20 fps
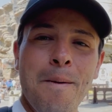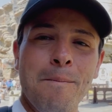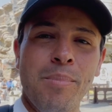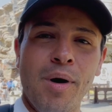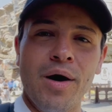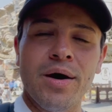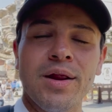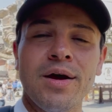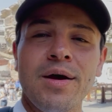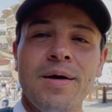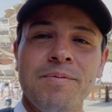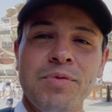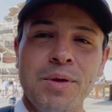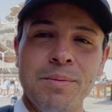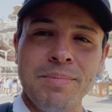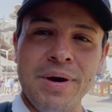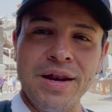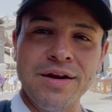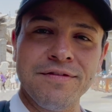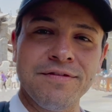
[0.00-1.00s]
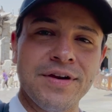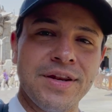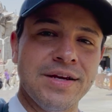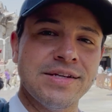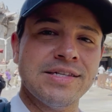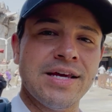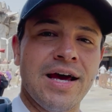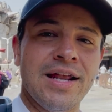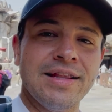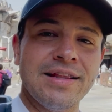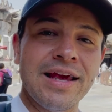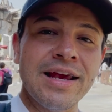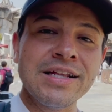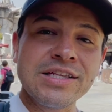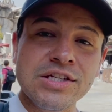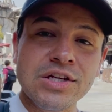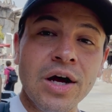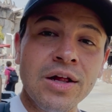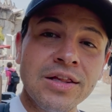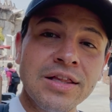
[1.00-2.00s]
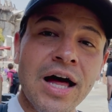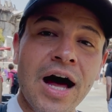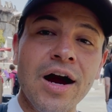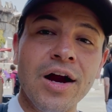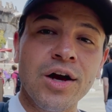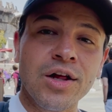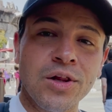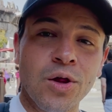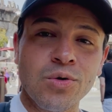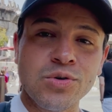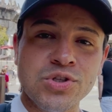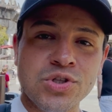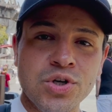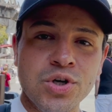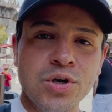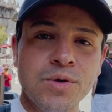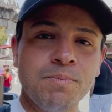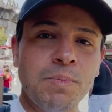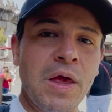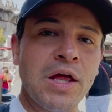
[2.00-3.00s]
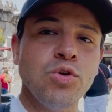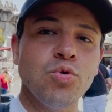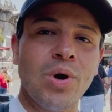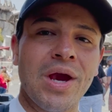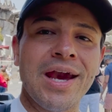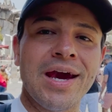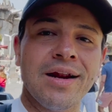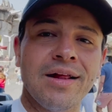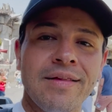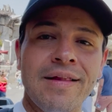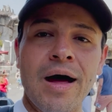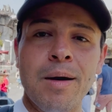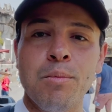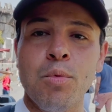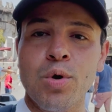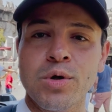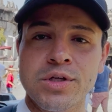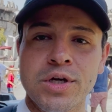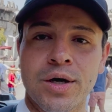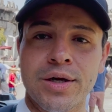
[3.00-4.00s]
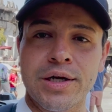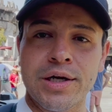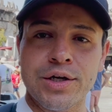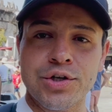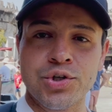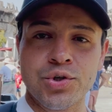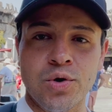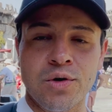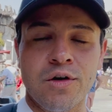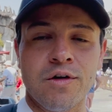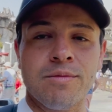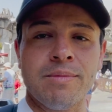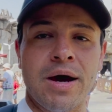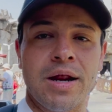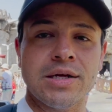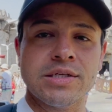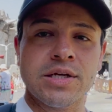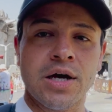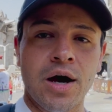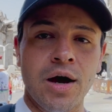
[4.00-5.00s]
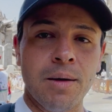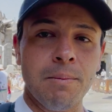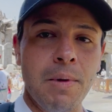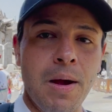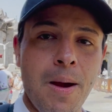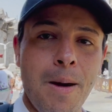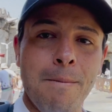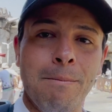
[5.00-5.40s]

But the benefit is that it's a lot closer and you can get a lot more done in a shorter amount of time.